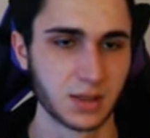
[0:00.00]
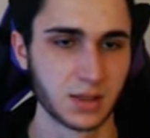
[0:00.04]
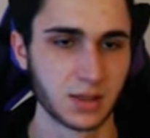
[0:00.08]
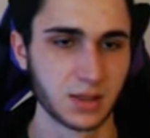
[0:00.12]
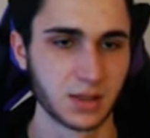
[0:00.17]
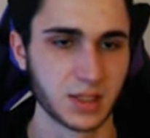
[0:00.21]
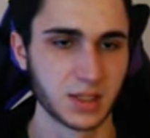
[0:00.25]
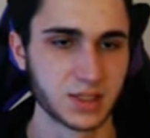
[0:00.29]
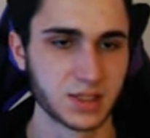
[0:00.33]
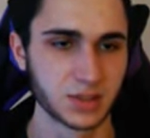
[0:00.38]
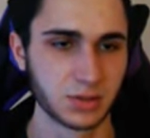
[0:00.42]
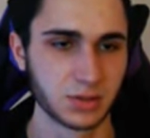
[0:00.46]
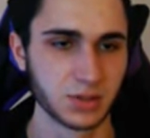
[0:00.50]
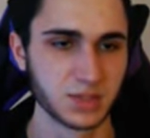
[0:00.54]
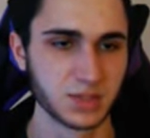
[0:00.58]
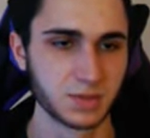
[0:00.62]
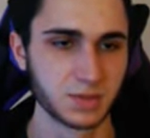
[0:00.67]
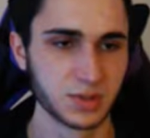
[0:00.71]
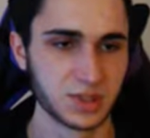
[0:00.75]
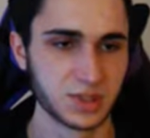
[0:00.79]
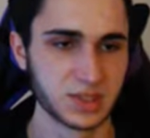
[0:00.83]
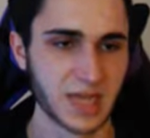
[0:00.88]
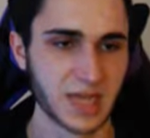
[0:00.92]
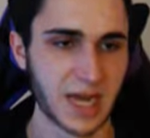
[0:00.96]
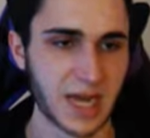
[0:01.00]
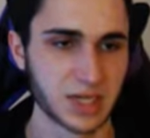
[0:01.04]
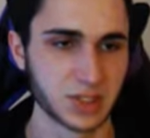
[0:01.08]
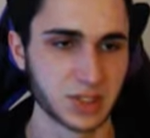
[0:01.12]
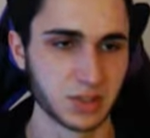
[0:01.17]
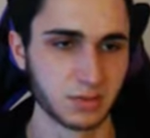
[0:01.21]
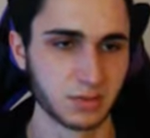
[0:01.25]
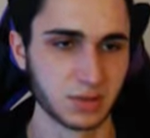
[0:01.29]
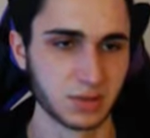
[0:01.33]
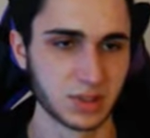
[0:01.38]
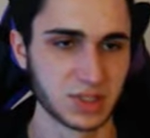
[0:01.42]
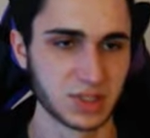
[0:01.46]
This cruise boost is
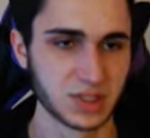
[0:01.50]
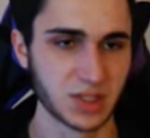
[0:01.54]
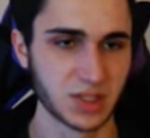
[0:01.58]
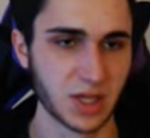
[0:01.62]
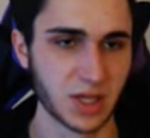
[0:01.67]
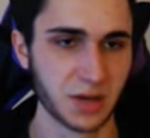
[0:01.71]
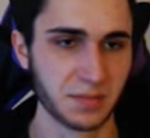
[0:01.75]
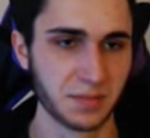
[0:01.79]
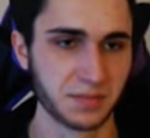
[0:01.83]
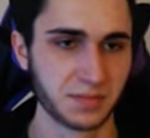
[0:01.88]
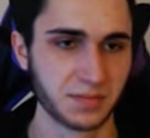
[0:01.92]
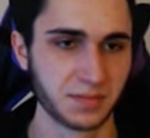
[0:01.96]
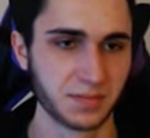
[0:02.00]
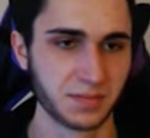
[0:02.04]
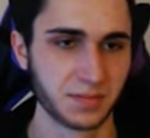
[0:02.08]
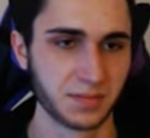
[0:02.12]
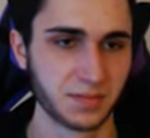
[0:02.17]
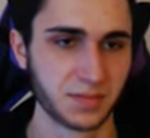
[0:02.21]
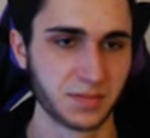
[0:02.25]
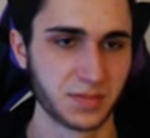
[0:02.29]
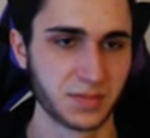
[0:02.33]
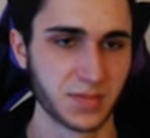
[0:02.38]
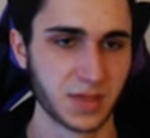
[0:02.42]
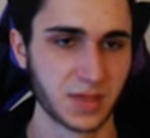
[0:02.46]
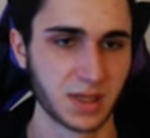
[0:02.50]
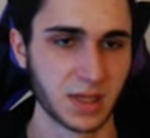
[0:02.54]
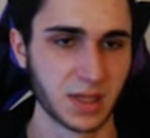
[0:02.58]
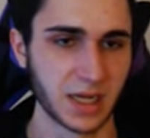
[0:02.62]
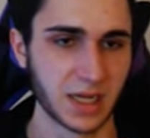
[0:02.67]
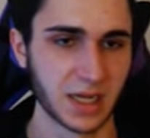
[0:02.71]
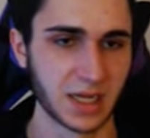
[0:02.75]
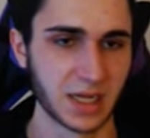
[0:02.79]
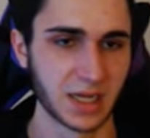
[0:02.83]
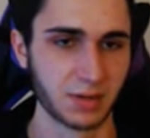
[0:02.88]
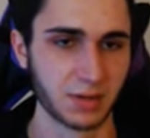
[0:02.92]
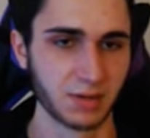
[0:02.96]
actually really slow. I
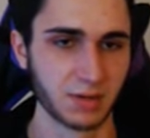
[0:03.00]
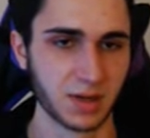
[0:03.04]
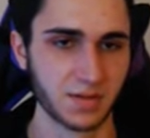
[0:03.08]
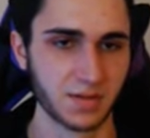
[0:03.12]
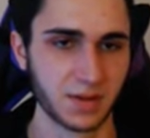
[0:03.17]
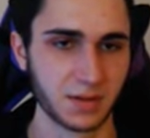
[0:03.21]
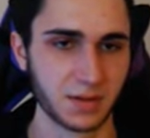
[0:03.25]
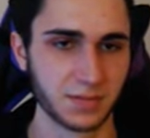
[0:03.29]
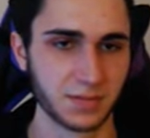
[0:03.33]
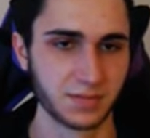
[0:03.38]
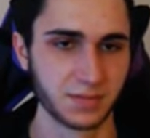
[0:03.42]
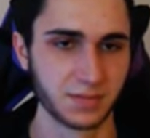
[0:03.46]
gotta get rid of it.